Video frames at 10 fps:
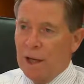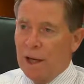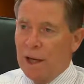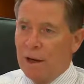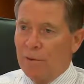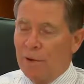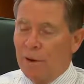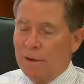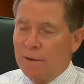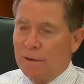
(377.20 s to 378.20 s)

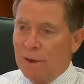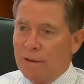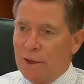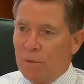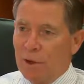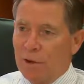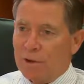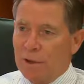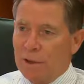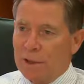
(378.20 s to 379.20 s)
Rod then went on
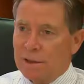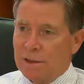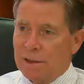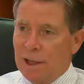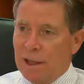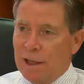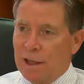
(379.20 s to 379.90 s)
to Leeton.